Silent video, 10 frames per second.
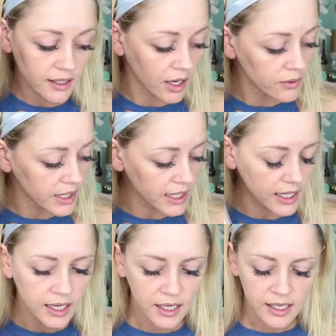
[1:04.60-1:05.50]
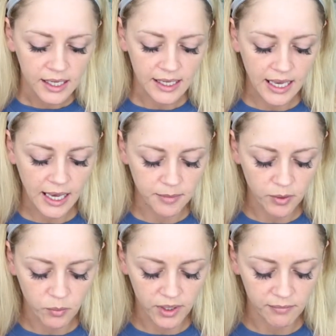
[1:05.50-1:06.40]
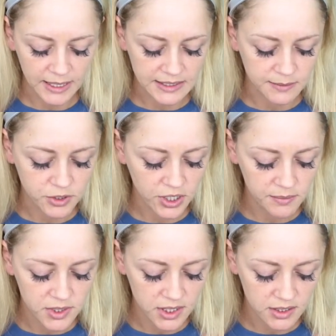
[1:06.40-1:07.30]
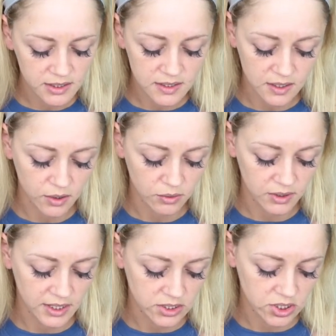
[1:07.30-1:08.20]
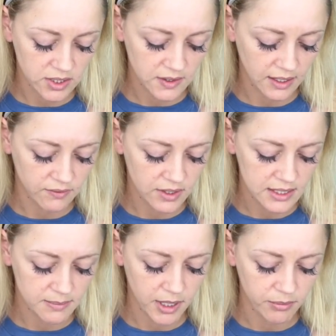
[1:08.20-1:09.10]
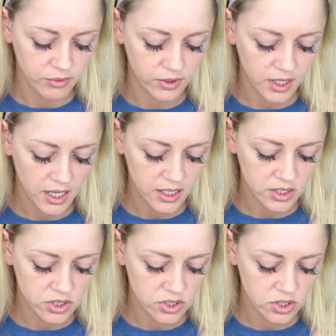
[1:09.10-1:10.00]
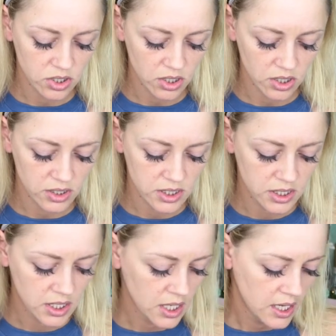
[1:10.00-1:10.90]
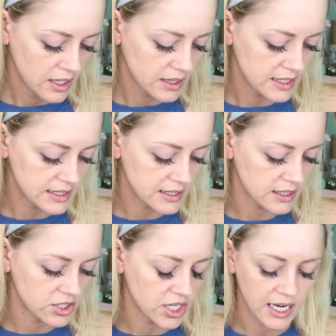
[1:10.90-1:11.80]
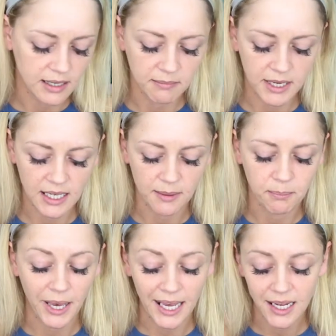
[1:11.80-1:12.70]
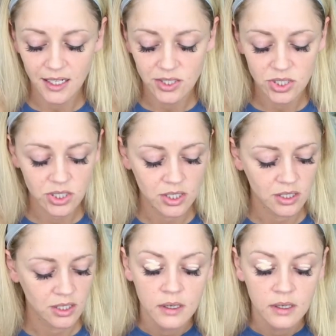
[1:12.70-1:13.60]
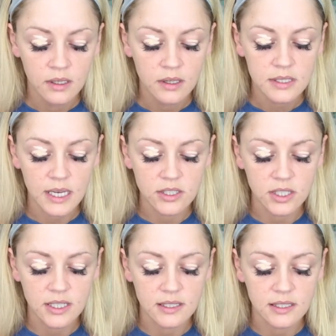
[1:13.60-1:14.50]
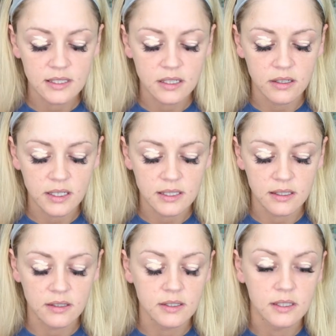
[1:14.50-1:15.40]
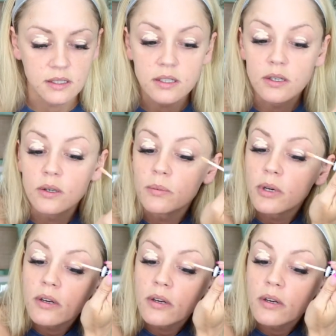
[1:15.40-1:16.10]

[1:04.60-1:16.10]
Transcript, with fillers: Kokie. It came in one of my subscriptions, so let's just give this bad boy a shot. This is in the shade medium beige. This actually isn't as dark as it looks in the tube.